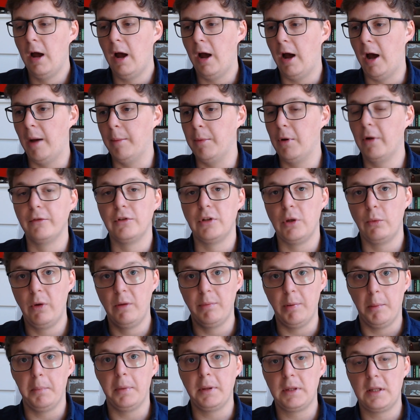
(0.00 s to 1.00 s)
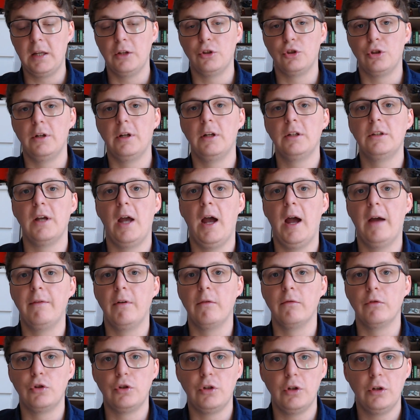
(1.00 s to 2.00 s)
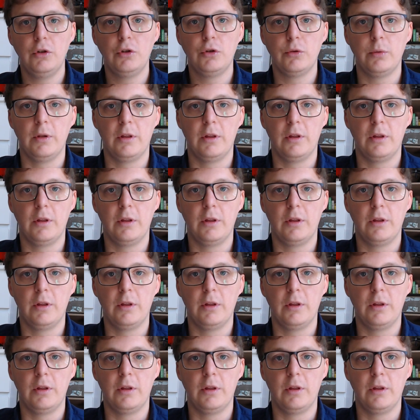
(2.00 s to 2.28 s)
And obviously we've been petitioning to have it reduced.